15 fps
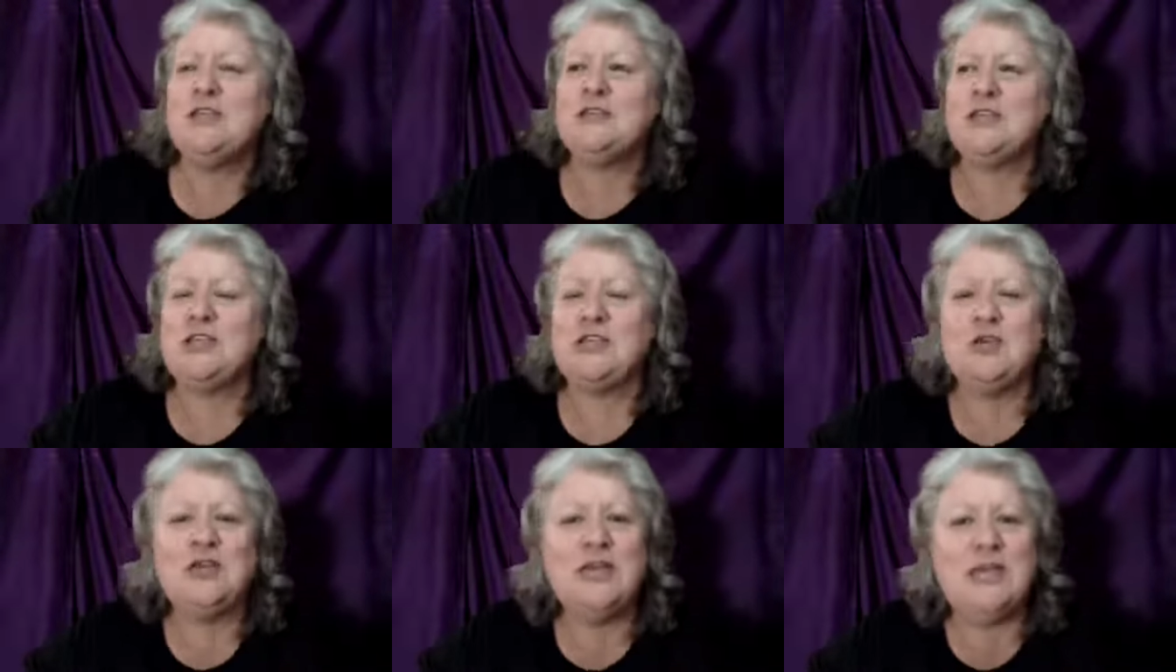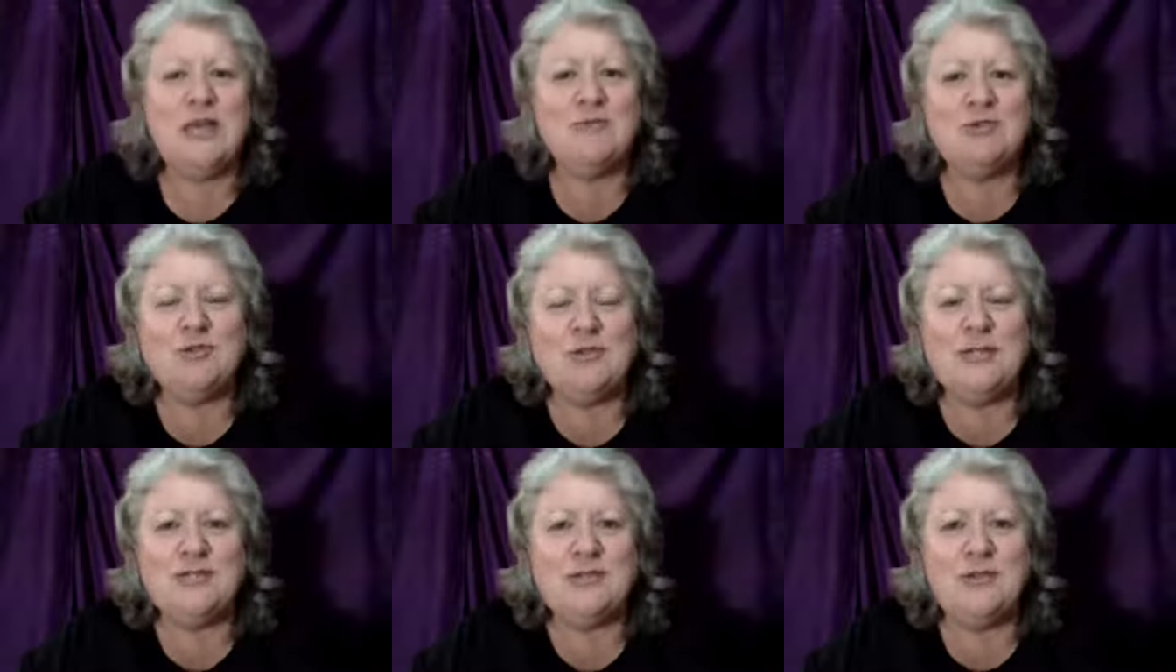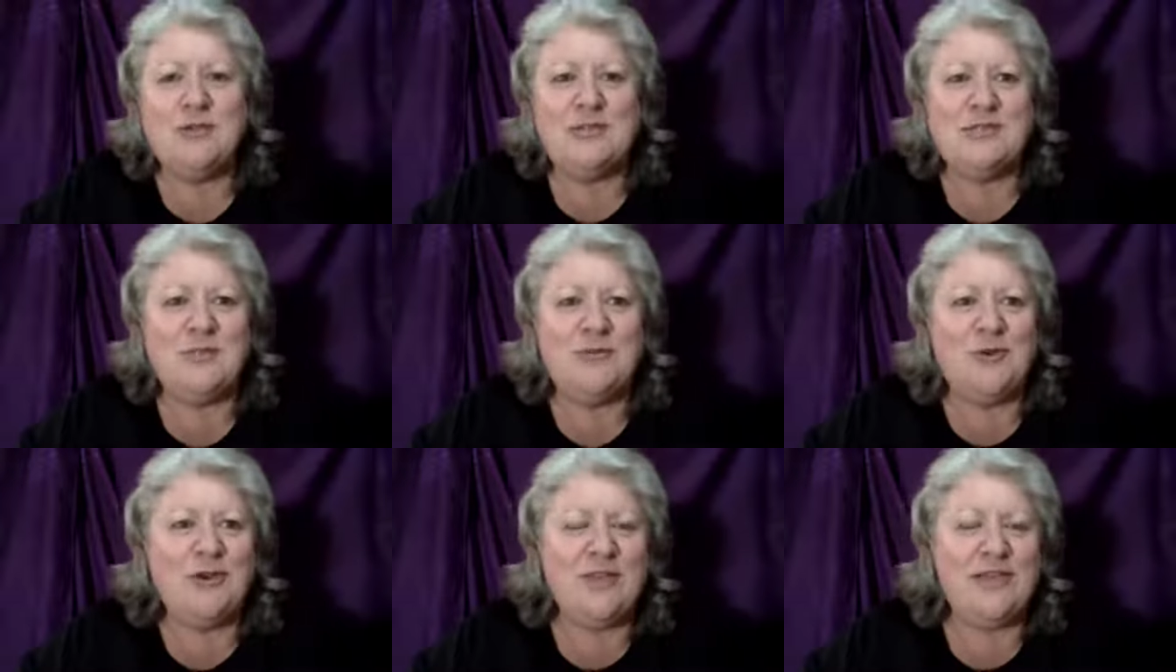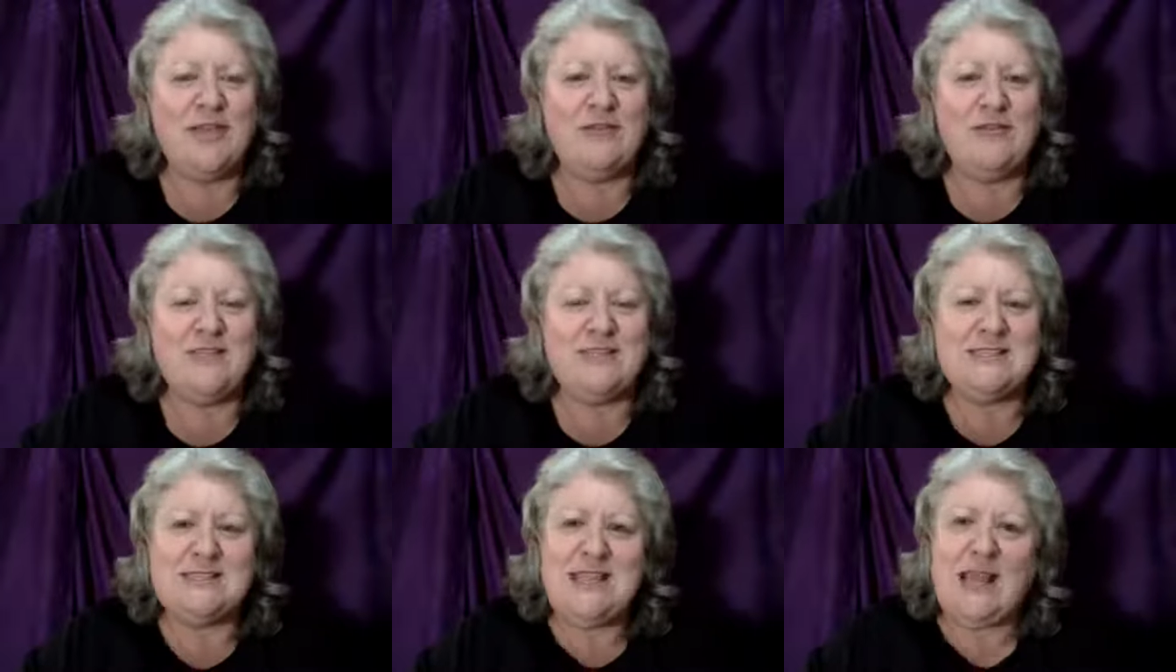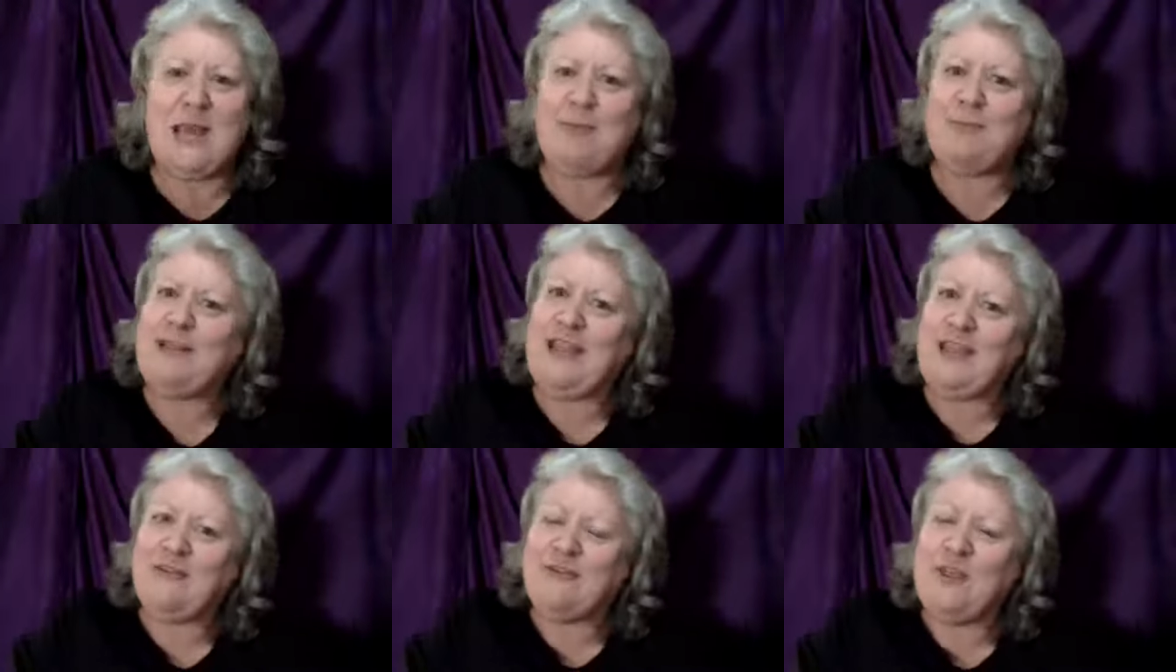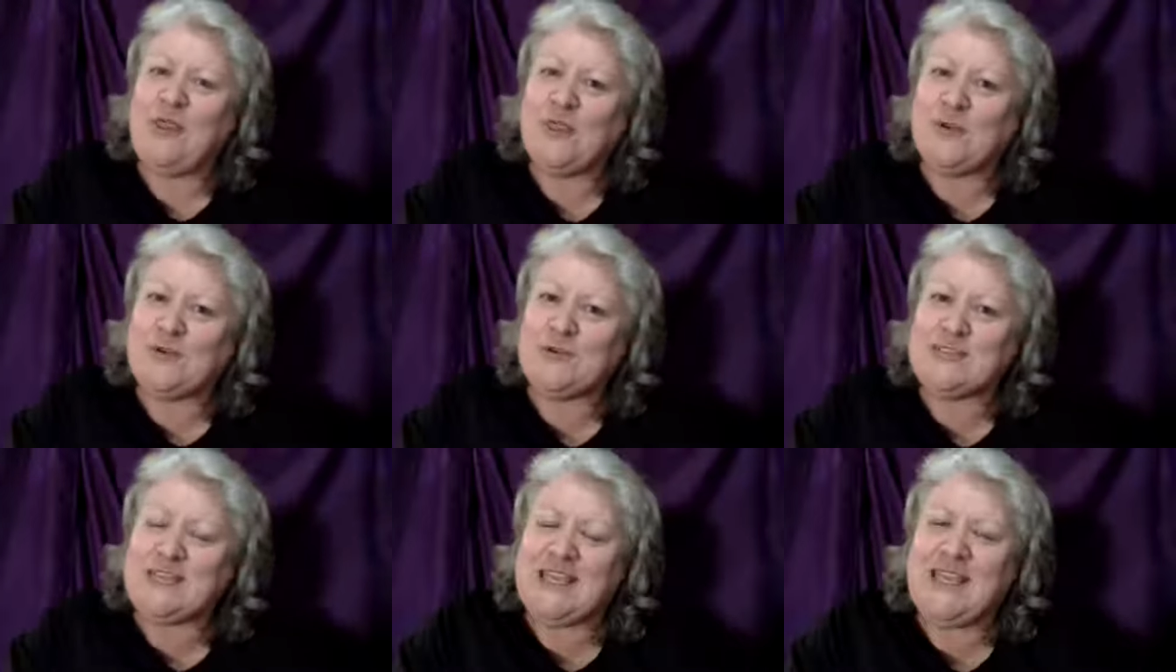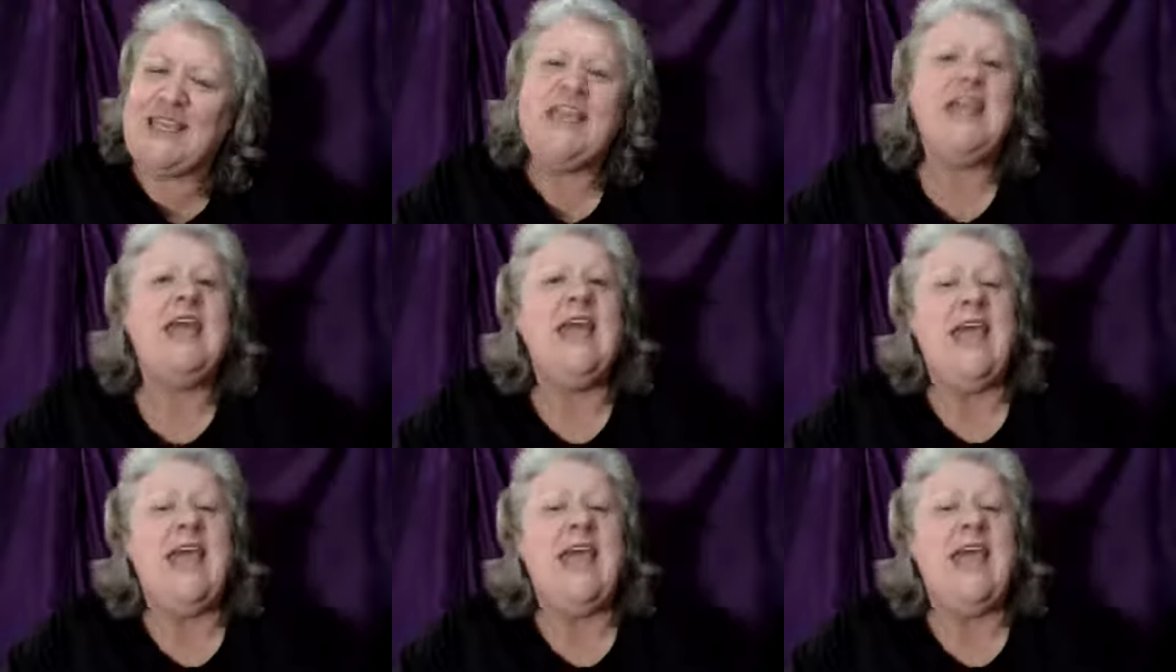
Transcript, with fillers: so that you can come join us on these networking events that happen every Thursday